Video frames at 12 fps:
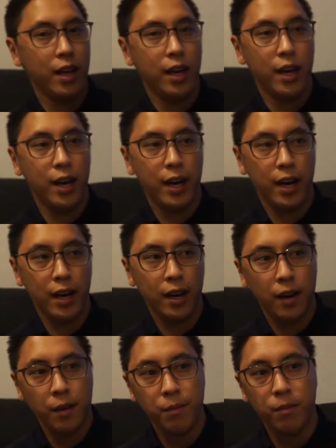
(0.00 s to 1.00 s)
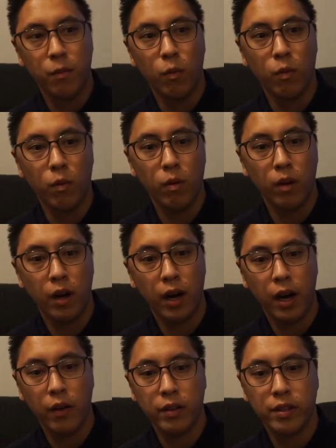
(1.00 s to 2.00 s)
I
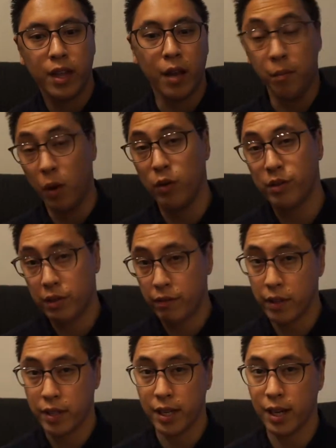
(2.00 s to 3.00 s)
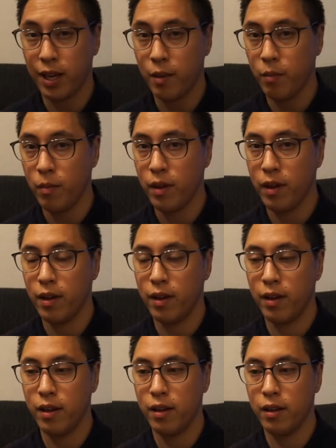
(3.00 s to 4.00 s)
would say most of the time,
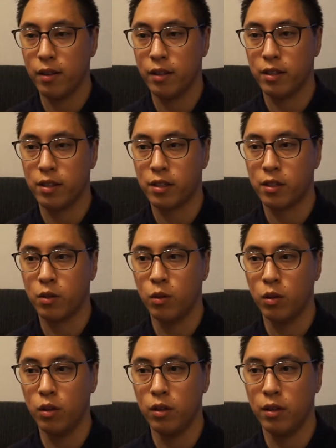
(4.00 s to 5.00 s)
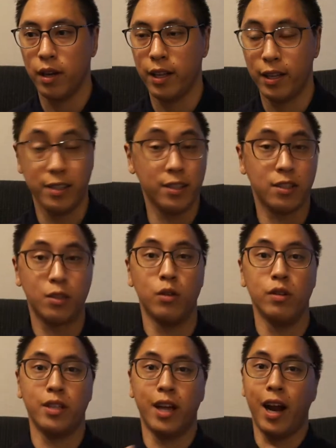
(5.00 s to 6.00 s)
the school, at least the schools
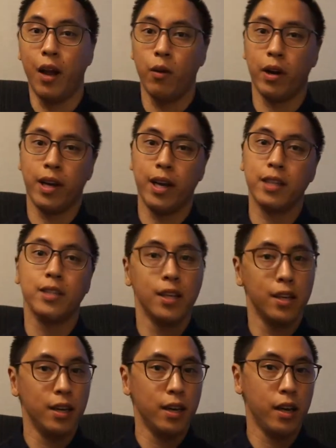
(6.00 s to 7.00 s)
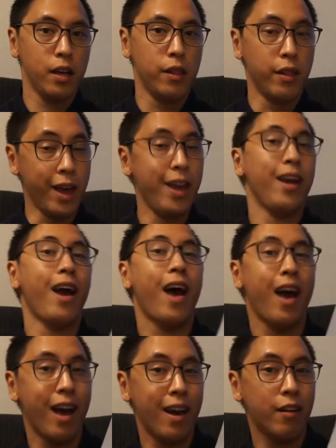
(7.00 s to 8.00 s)
that I work at, they
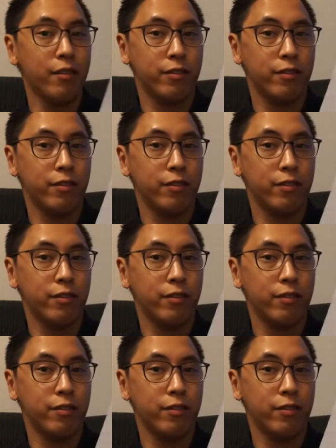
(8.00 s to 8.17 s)
have